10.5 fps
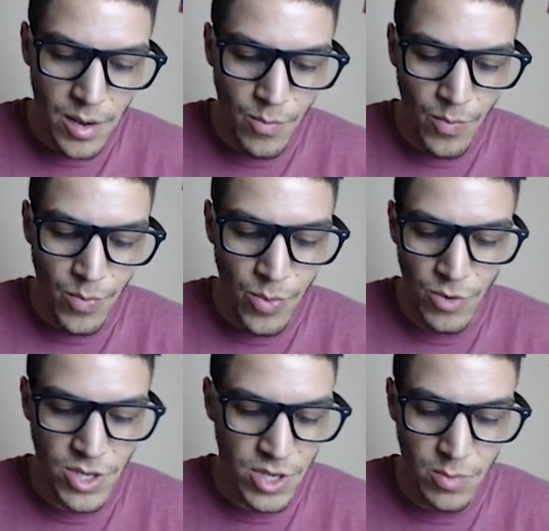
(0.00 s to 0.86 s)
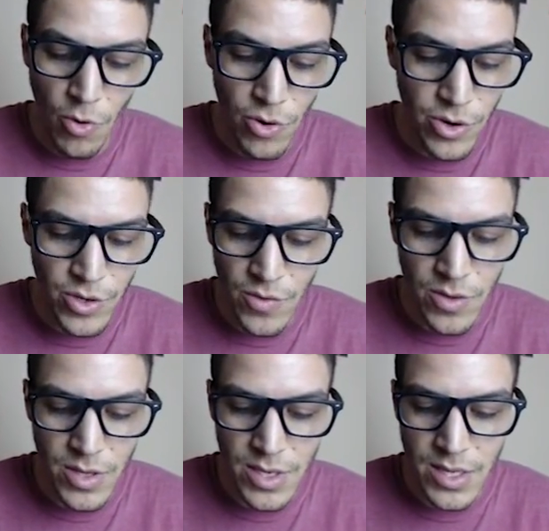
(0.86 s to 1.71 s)
was just more
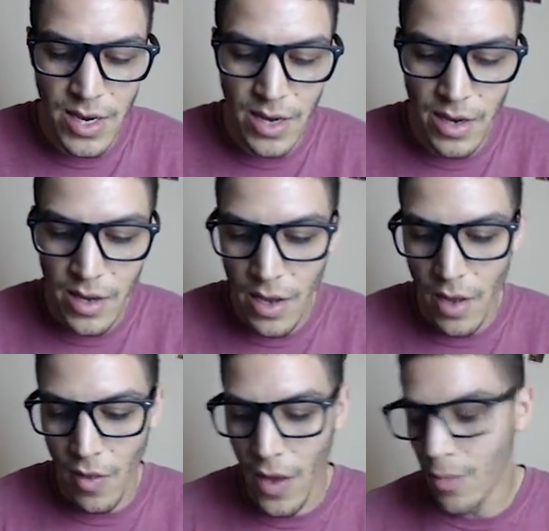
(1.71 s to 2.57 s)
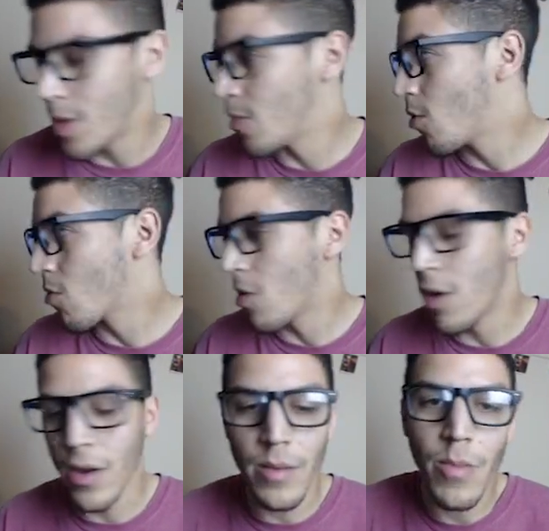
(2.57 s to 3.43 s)
useful in this deck. A lot of people
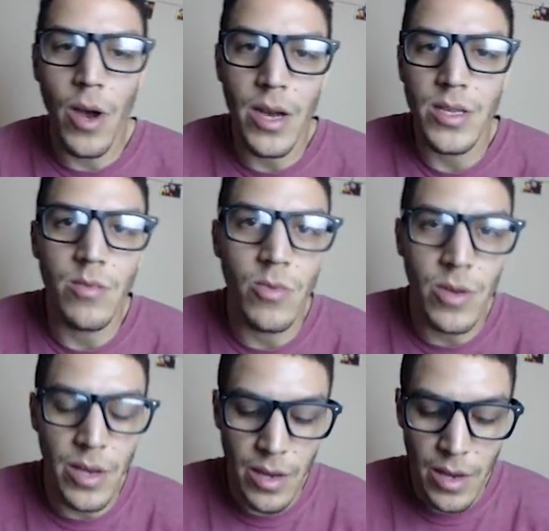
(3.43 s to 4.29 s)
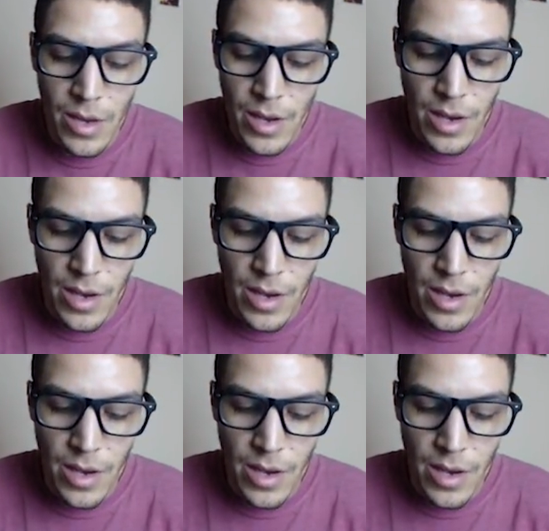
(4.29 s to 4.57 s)
run possibly